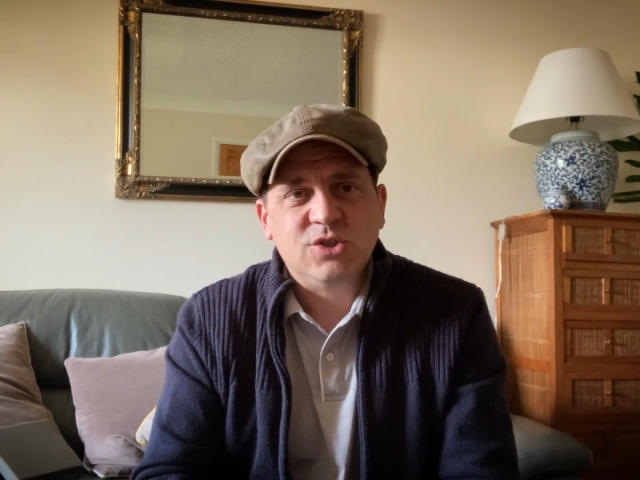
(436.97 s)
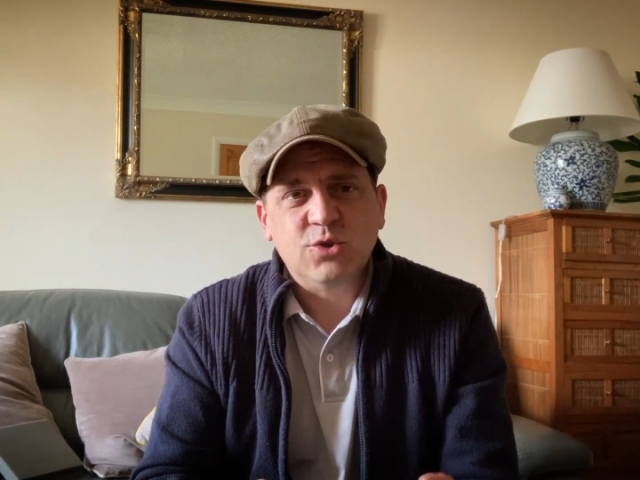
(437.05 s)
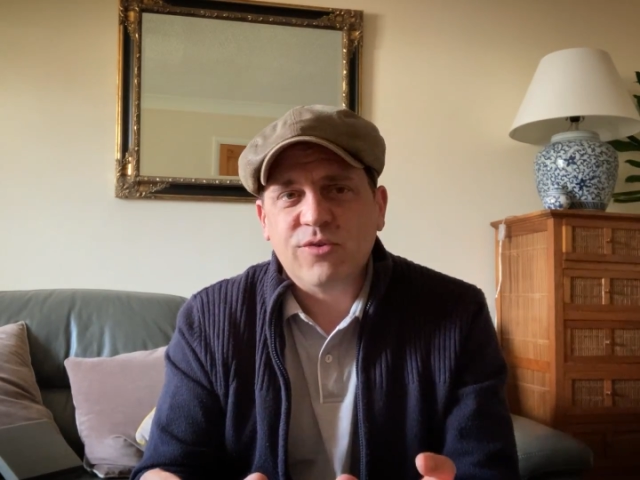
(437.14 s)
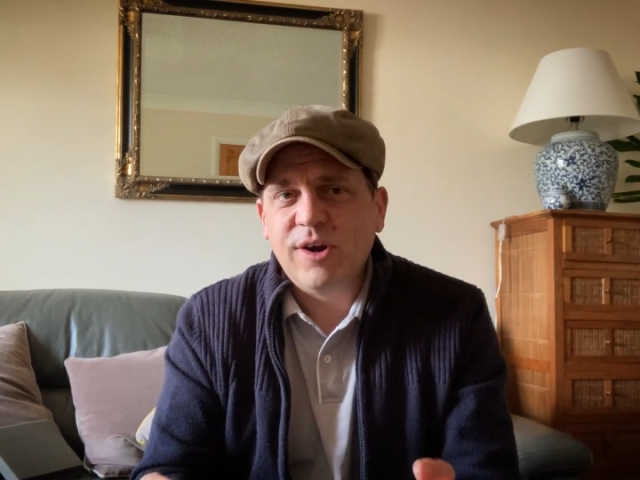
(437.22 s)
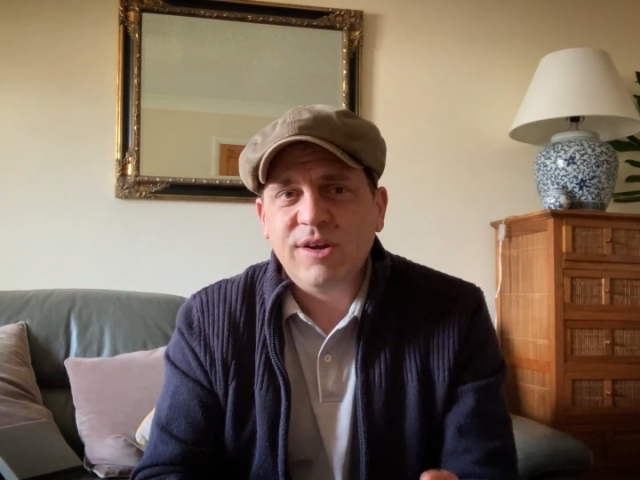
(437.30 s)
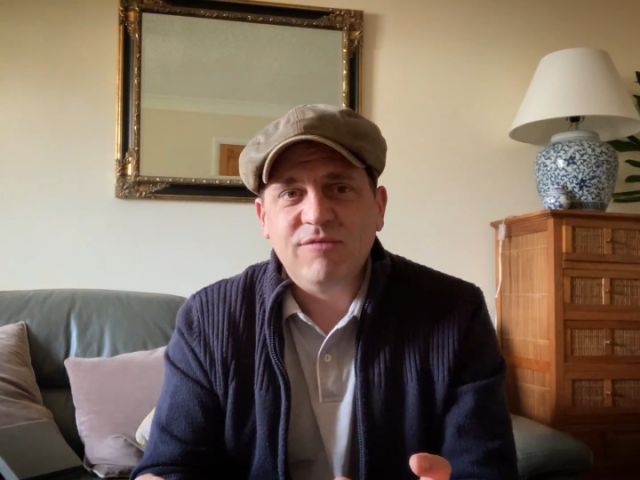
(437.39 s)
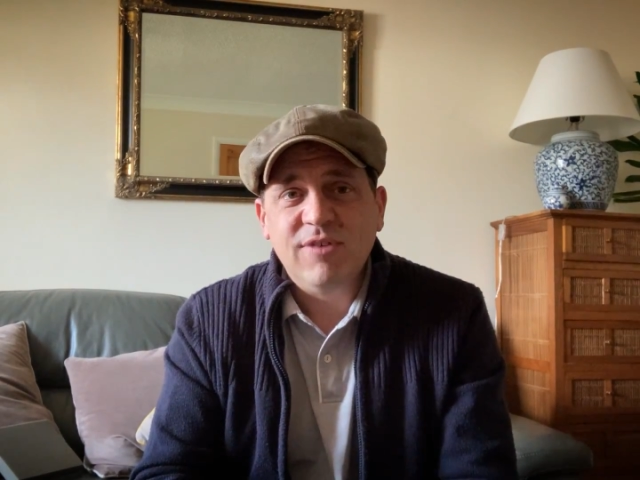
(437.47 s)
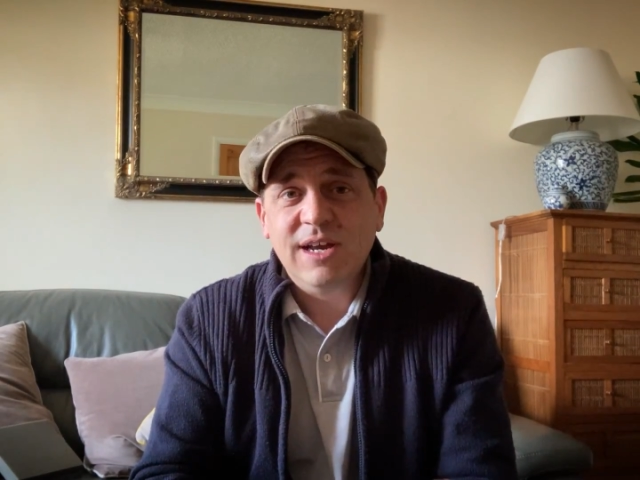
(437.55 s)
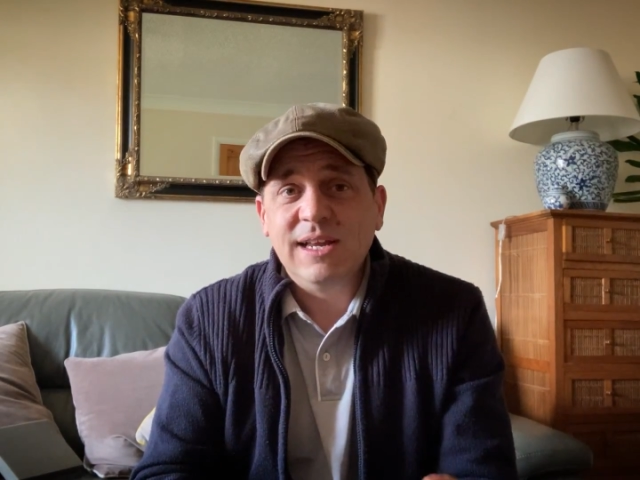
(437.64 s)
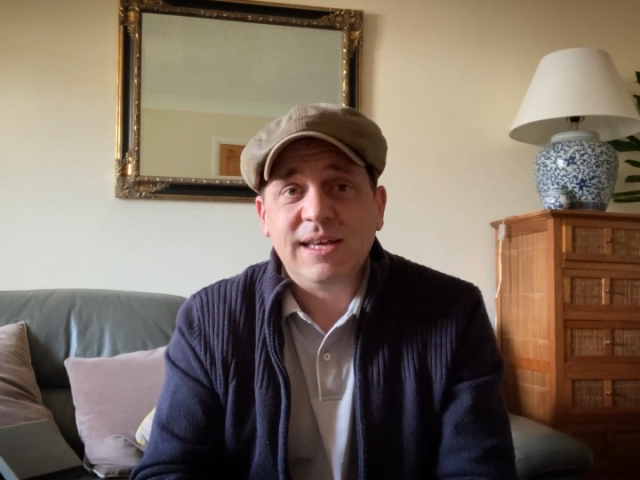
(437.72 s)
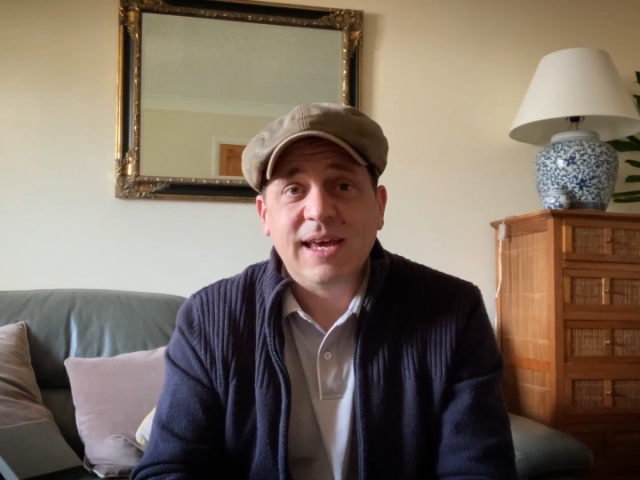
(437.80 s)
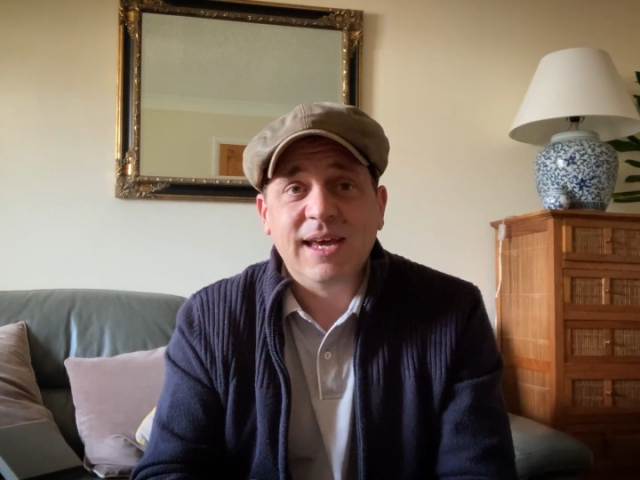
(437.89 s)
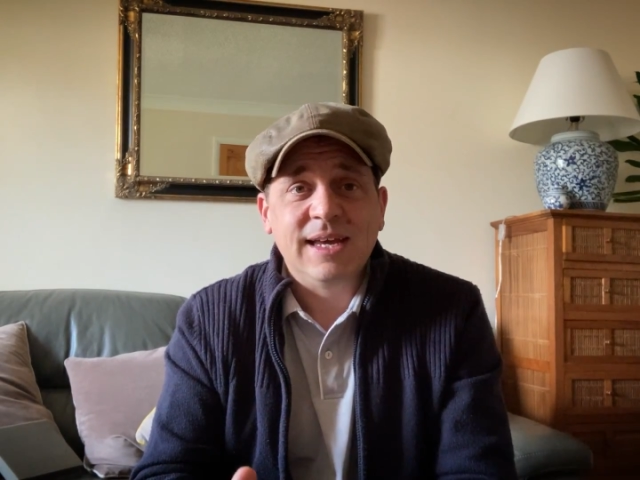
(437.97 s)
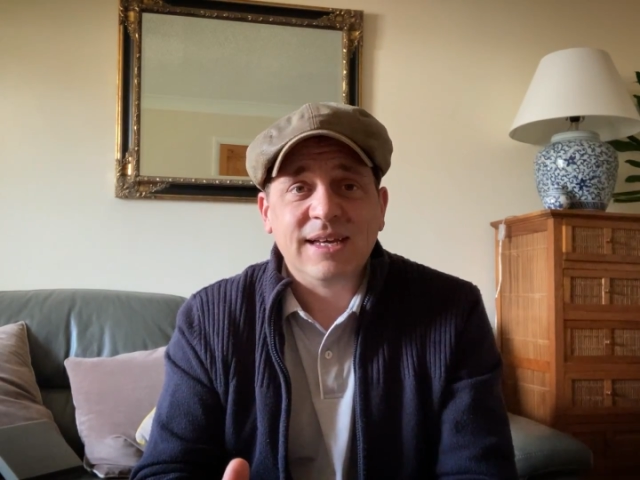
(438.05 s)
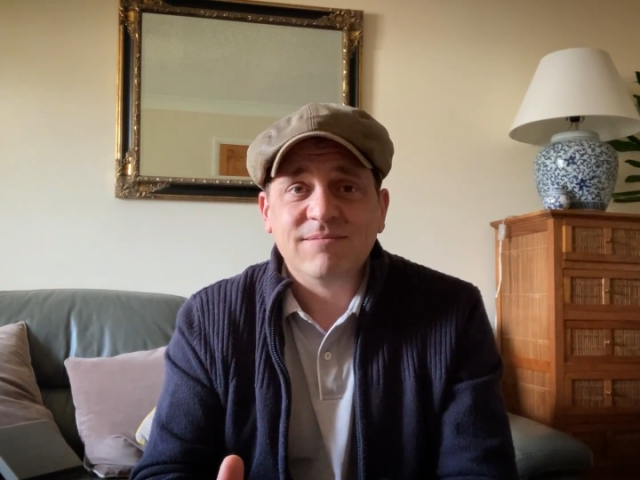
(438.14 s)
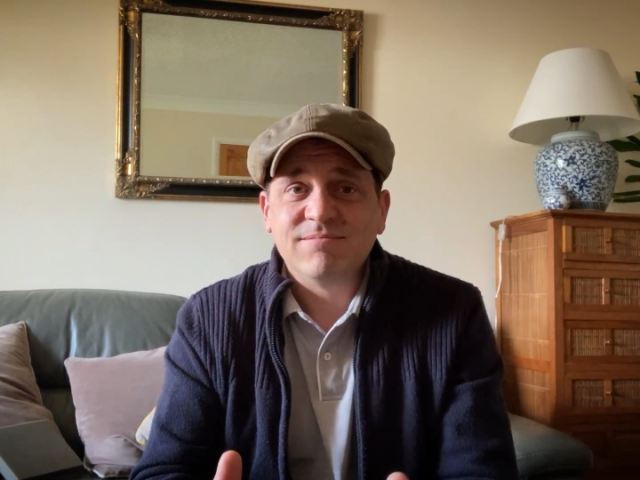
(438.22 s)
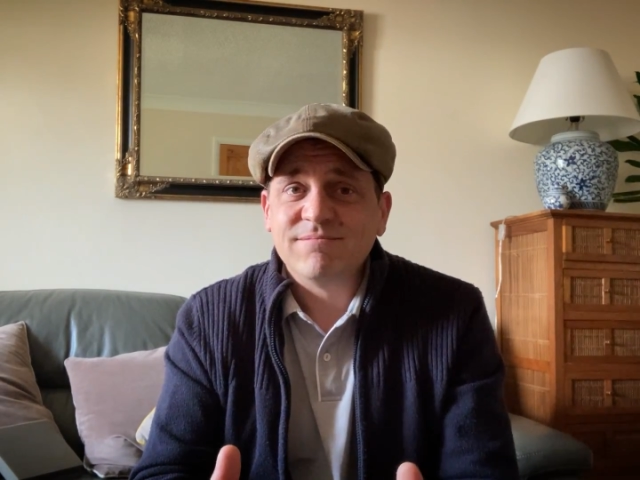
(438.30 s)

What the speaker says: you're only really getting